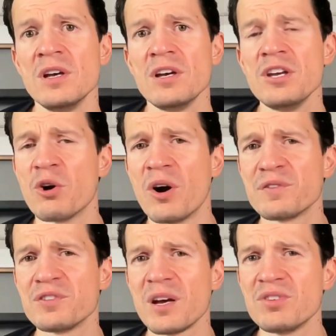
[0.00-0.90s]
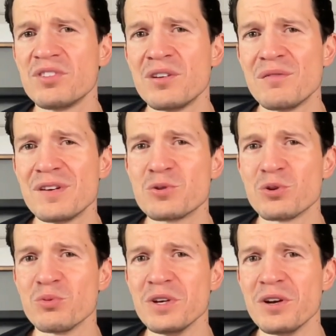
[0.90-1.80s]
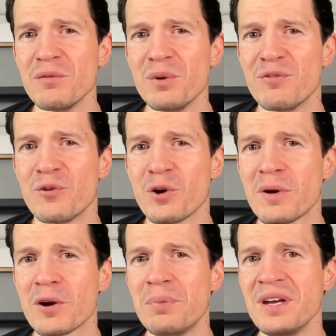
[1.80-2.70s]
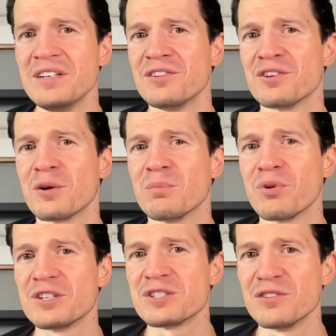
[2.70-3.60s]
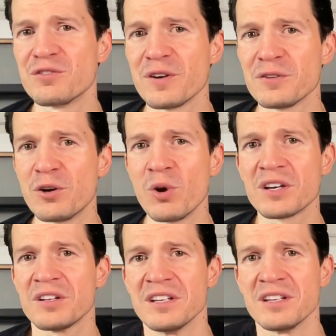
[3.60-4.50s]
You know, mm-hmm. oftentimes as individuals, we we form our opinions and our impressions fairly quickly.